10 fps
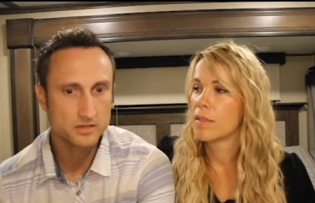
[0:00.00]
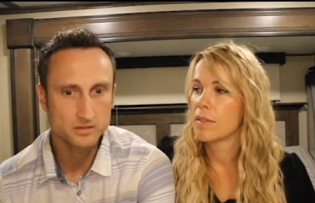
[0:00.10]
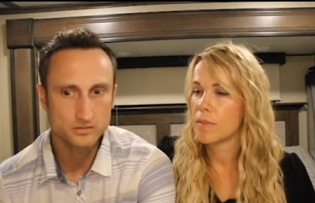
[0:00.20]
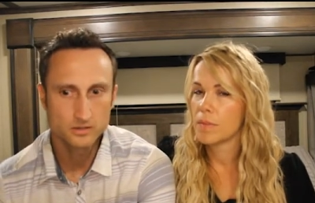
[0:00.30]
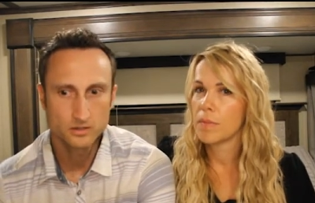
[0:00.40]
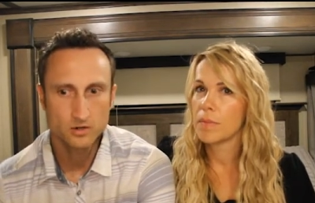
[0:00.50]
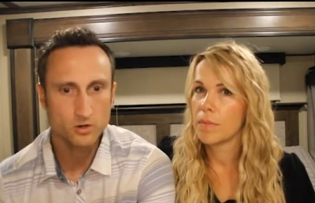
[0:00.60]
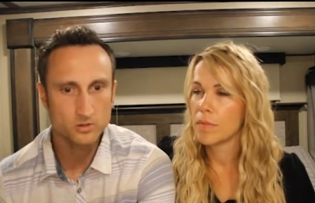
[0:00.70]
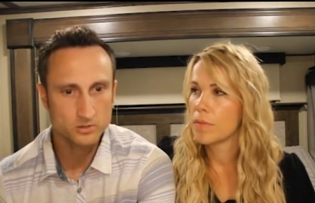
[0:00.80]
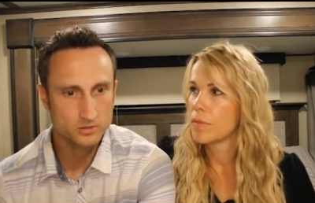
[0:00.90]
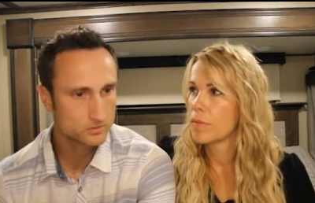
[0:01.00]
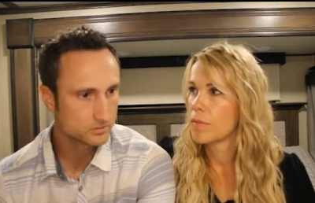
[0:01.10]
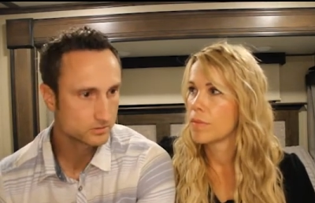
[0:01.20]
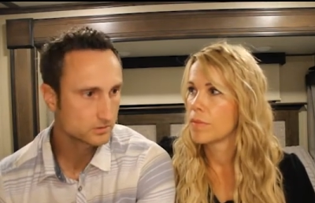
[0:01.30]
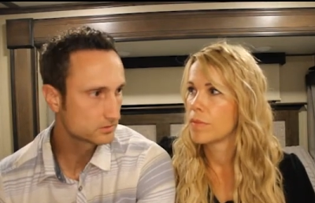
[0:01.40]
Speaker 1: it harder
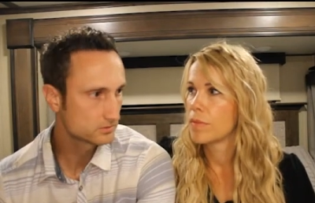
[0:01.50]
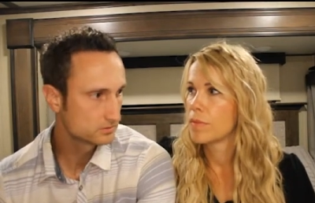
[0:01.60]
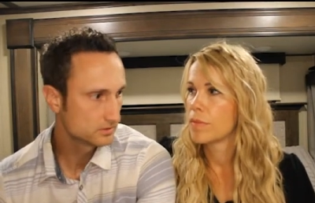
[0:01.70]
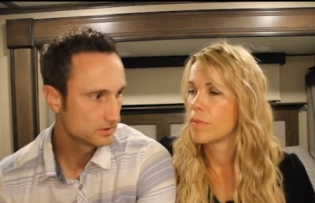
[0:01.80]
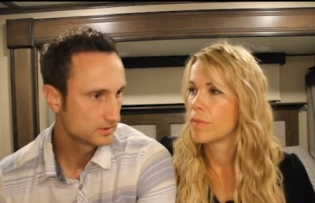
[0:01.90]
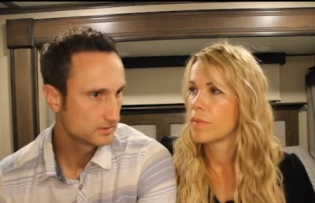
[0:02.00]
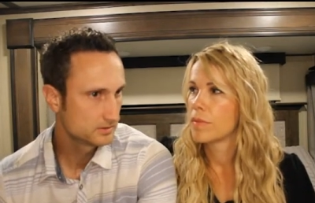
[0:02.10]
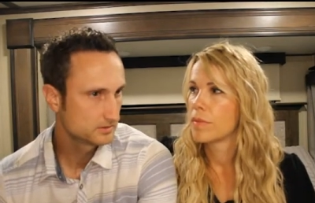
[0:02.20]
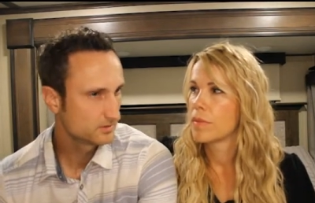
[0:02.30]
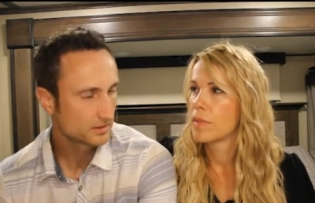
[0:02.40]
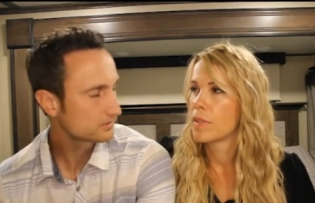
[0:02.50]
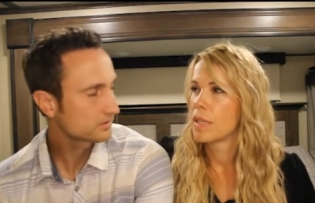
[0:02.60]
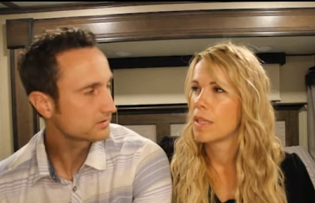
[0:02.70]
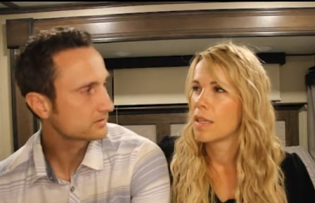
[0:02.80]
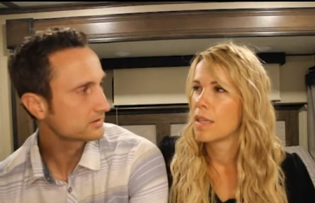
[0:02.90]
or I don't
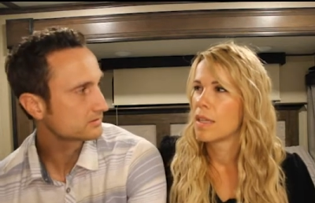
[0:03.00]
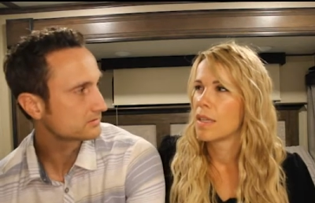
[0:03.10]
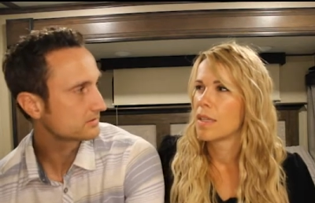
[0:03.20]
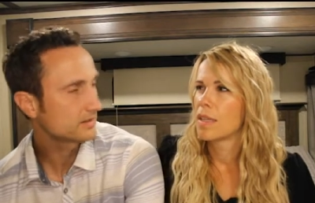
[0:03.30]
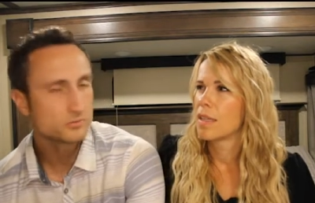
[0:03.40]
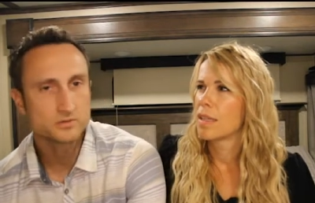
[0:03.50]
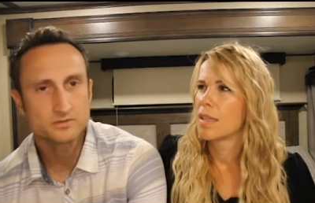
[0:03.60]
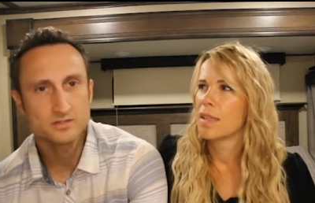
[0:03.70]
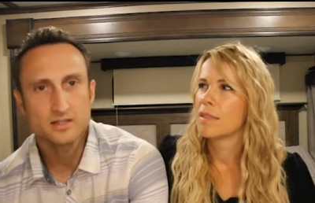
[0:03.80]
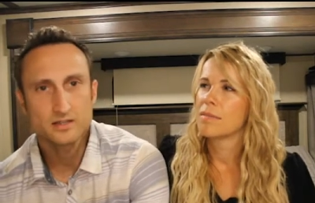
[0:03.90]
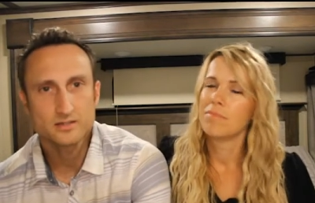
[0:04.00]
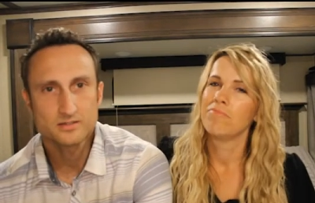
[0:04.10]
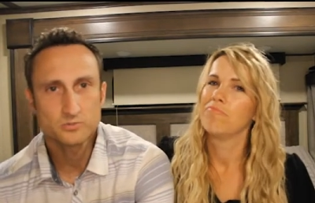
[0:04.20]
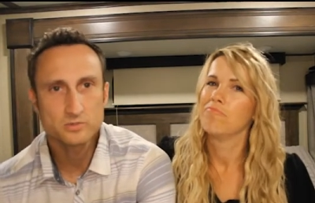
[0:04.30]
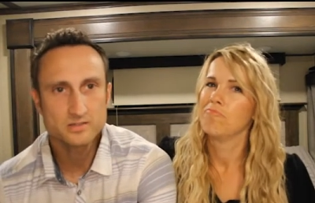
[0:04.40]
know. It isn't. I wouldn't say
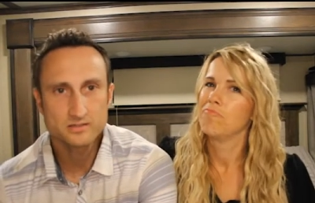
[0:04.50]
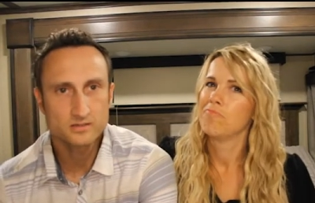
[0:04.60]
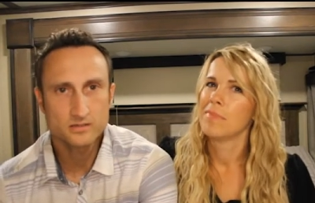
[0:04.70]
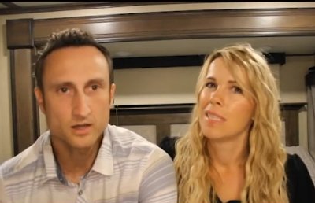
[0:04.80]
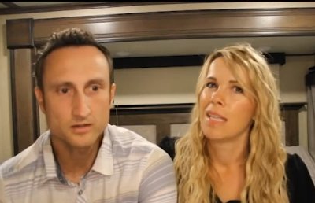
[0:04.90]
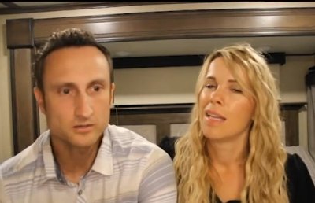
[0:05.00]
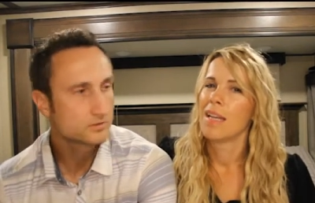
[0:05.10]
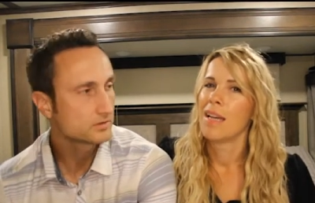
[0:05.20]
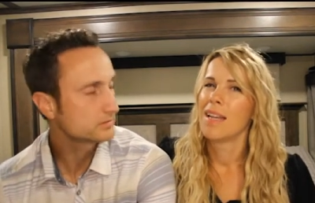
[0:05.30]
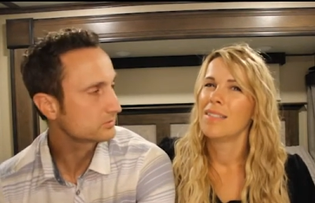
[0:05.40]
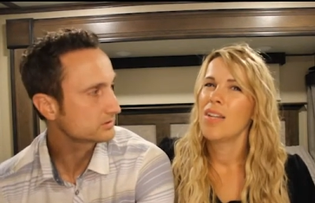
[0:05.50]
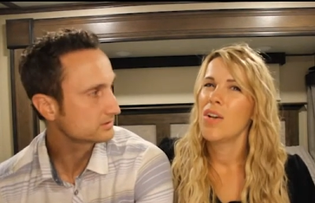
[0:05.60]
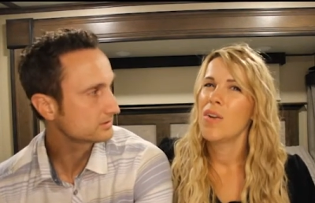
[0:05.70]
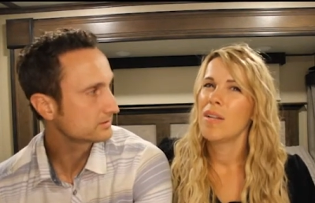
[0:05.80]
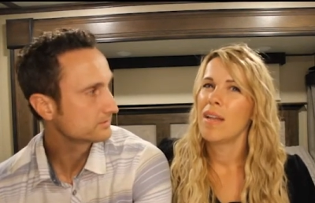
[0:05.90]
it's a reason to not do it. Personally.
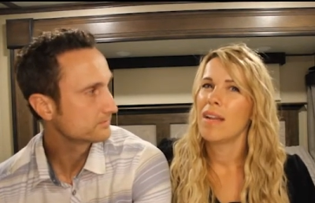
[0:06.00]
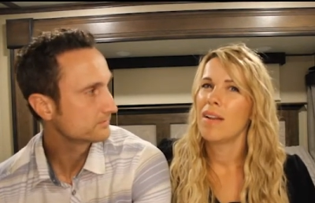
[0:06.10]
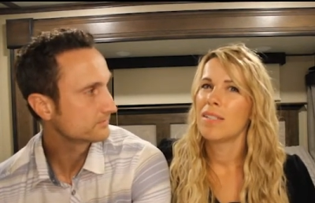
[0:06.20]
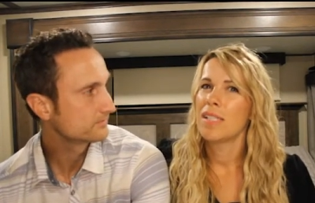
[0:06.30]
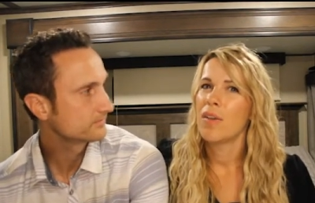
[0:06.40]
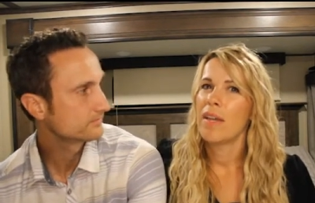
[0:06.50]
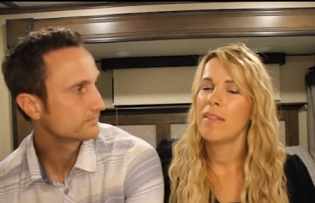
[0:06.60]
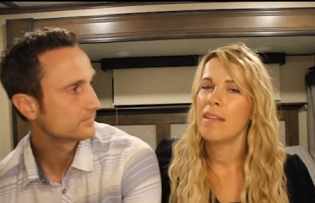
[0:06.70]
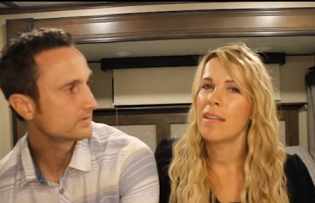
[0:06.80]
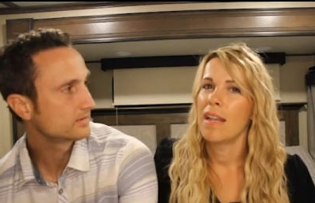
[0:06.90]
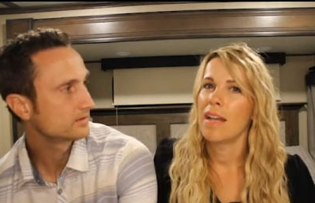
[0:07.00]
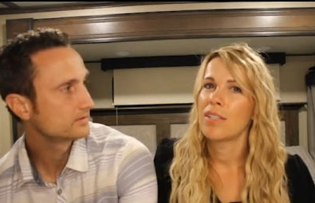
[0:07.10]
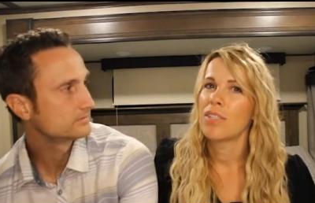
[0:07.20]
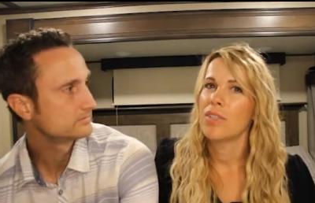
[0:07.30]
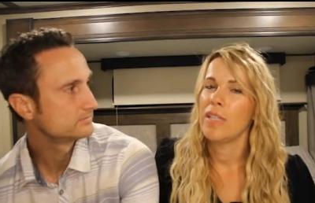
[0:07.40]
No, and,
Speaker 2: and also I think it
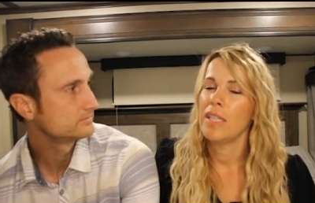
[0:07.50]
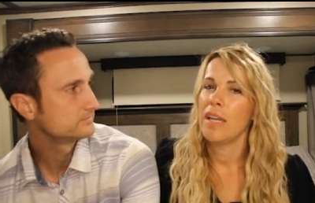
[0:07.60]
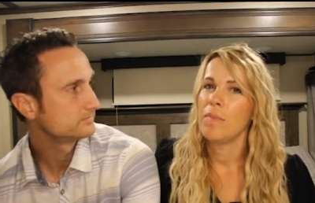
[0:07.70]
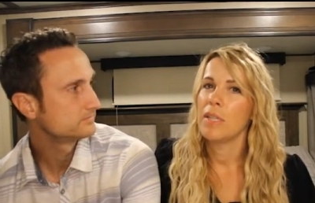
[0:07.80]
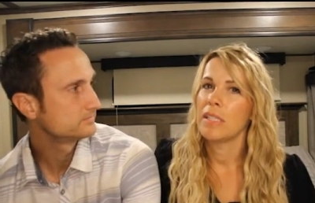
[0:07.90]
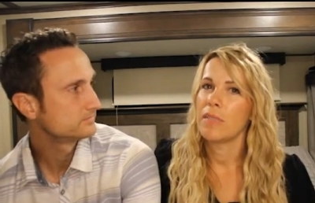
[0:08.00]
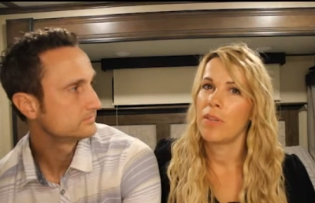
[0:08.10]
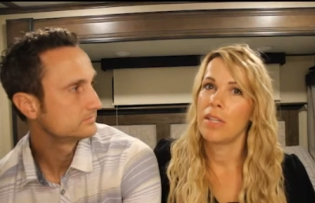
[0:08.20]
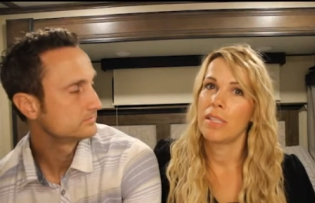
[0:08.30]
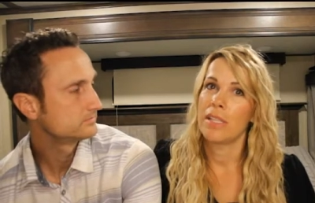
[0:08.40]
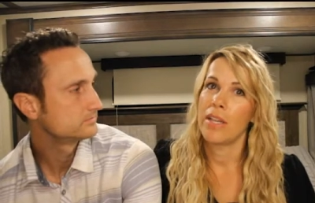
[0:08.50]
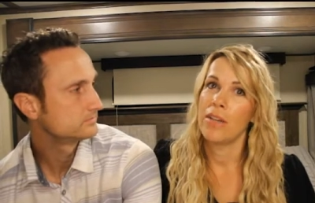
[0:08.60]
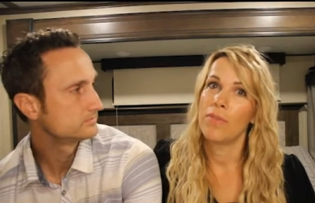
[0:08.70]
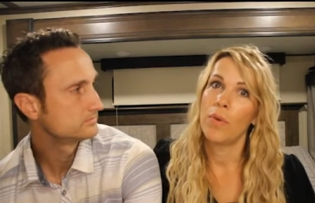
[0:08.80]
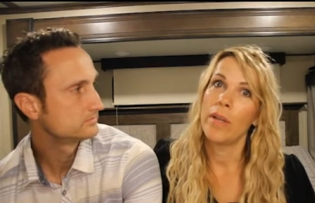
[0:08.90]
actually. I mean, as far as
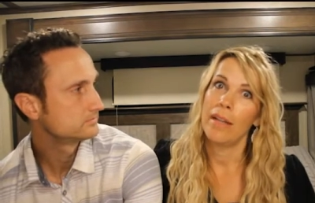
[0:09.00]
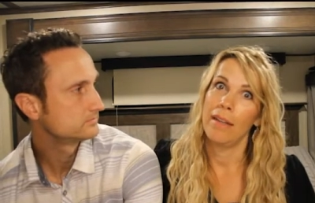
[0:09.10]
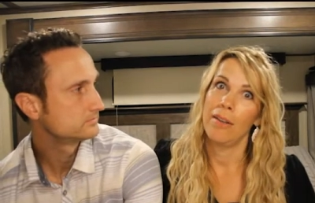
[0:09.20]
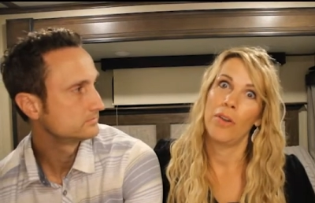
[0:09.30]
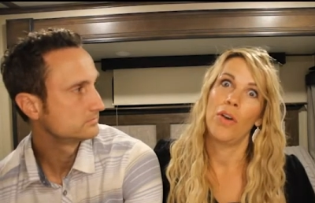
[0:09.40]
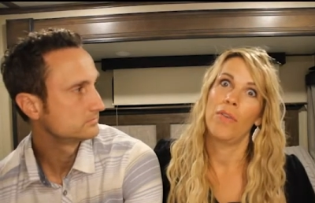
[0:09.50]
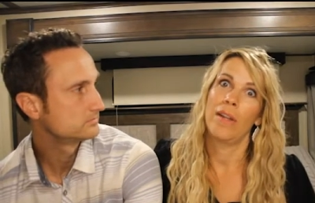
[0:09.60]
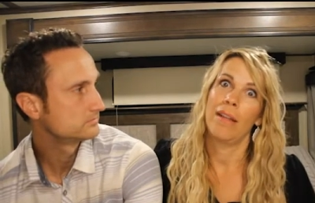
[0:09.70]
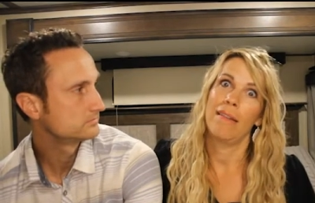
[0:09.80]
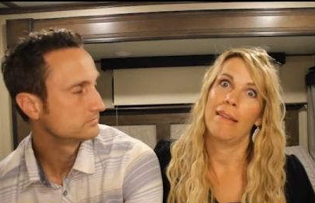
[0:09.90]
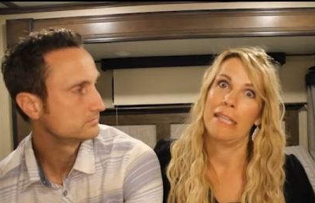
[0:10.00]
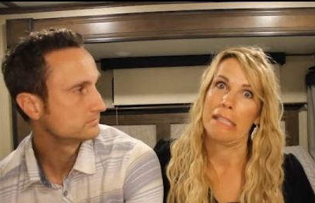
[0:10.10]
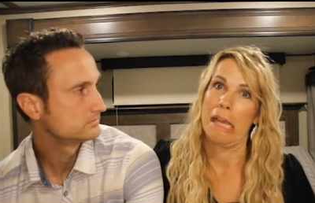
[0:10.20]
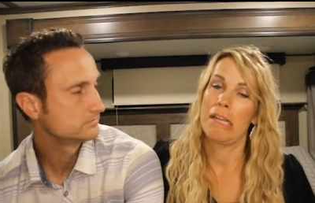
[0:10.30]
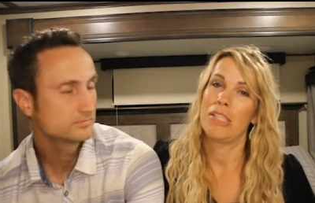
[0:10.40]
like avoiding COVID, I think
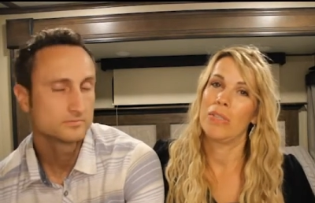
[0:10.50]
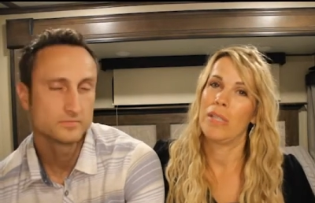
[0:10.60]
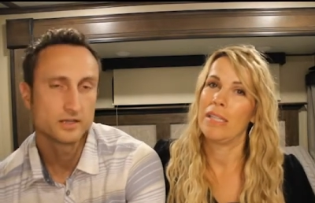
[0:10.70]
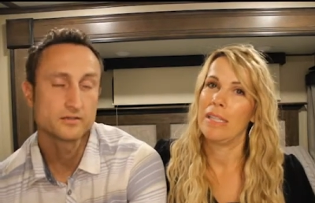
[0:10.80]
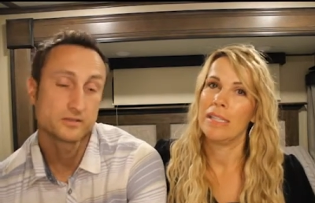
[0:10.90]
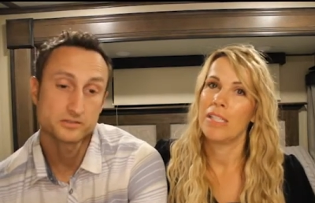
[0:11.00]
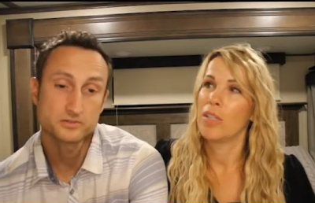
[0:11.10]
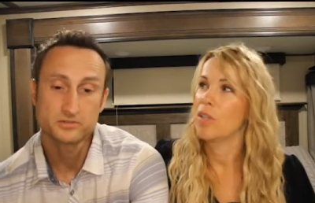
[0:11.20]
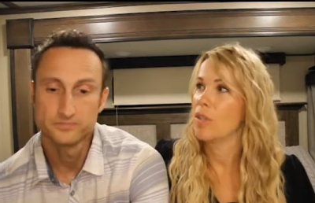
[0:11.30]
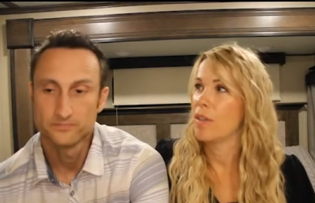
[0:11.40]
it's actually an yeah, easier